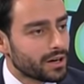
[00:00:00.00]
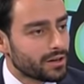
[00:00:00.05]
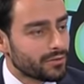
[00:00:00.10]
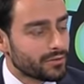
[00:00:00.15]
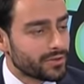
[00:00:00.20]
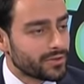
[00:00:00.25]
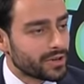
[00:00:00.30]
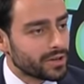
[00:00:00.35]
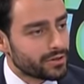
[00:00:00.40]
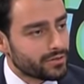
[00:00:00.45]

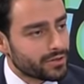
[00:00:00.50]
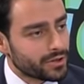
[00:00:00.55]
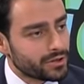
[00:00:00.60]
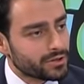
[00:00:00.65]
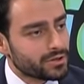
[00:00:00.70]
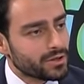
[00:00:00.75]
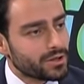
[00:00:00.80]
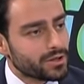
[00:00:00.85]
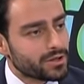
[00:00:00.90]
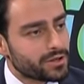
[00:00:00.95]
We've got a very
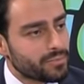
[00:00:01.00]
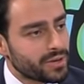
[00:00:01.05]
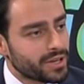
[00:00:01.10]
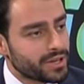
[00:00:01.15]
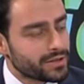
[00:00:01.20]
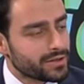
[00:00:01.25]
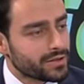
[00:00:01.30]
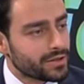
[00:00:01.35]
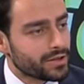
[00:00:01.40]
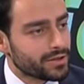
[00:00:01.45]
large
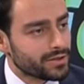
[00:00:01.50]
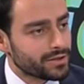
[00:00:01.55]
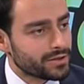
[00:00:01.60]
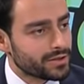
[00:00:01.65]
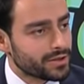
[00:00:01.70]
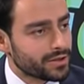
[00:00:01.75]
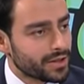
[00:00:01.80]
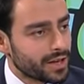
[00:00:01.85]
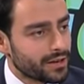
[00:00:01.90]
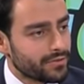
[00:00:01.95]
base here in
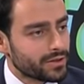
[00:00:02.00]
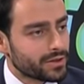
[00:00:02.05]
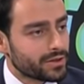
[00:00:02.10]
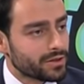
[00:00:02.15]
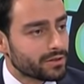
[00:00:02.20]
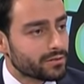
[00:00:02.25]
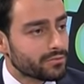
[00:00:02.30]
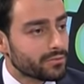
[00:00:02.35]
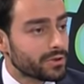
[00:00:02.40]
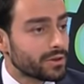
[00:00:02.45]
South
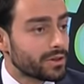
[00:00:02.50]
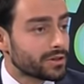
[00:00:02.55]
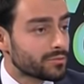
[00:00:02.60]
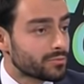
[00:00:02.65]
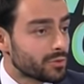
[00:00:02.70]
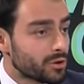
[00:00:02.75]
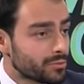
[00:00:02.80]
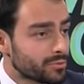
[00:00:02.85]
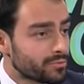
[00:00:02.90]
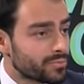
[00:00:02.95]
Africa. We, at the
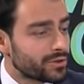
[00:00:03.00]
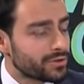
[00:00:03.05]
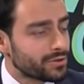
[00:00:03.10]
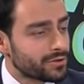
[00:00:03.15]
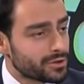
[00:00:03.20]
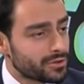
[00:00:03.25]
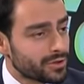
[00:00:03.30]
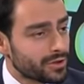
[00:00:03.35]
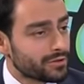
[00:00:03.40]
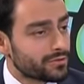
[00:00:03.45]
moment,
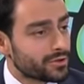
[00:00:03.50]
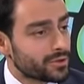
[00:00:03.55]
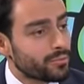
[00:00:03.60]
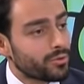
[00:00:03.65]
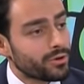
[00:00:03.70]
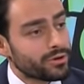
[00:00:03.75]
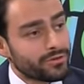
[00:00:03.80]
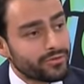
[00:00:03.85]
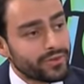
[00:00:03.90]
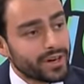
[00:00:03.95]
produce around
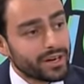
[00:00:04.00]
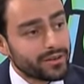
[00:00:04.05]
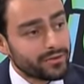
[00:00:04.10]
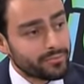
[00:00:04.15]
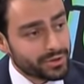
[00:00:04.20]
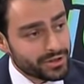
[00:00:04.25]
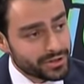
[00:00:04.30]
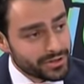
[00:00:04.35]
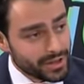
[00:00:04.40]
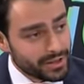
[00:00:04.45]

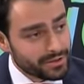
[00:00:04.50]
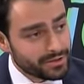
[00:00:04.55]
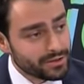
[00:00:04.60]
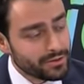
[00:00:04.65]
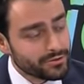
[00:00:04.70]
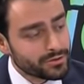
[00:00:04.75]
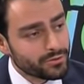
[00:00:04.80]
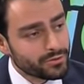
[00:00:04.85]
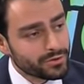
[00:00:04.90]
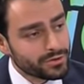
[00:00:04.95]
3.5%
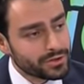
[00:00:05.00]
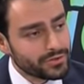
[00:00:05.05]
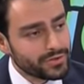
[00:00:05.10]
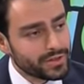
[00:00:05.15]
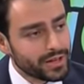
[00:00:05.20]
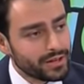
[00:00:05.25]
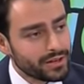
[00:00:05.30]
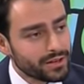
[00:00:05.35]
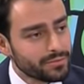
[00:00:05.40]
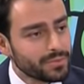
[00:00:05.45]
of the world's
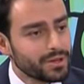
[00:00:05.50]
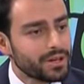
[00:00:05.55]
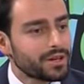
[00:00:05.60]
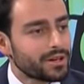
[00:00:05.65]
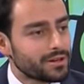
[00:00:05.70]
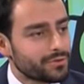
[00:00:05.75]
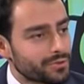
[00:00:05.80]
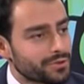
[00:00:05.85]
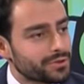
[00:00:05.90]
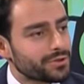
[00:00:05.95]
vanadium,
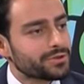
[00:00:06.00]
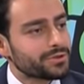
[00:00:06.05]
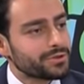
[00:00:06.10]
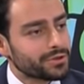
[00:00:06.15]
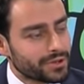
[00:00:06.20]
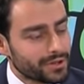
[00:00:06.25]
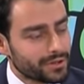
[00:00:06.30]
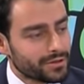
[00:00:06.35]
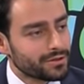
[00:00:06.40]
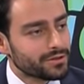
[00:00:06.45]
and we're still
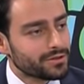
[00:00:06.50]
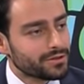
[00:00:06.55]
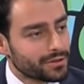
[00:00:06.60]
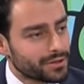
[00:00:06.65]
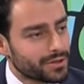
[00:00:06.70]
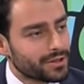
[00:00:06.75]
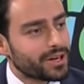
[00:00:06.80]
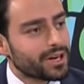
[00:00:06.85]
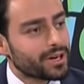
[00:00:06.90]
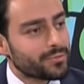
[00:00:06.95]

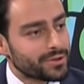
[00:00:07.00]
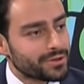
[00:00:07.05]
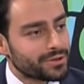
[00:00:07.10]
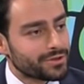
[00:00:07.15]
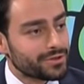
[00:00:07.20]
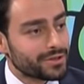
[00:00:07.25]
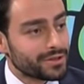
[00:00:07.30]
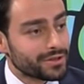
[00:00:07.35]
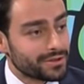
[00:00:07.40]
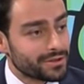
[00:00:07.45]
looking at
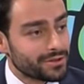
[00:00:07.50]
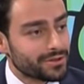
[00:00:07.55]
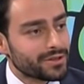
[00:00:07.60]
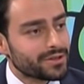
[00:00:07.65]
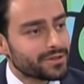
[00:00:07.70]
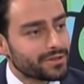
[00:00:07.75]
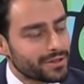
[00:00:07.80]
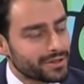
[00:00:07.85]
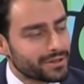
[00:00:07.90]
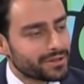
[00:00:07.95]
opportunities to
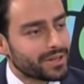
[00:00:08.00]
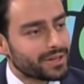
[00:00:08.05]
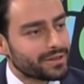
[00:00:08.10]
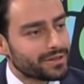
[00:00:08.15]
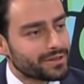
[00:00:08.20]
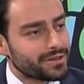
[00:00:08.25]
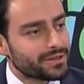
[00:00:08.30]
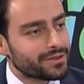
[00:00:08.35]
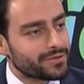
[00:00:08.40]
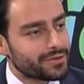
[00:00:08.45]
increase that in
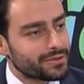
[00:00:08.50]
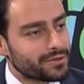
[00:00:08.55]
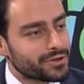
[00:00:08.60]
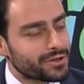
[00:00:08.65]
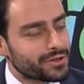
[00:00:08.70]
the near future.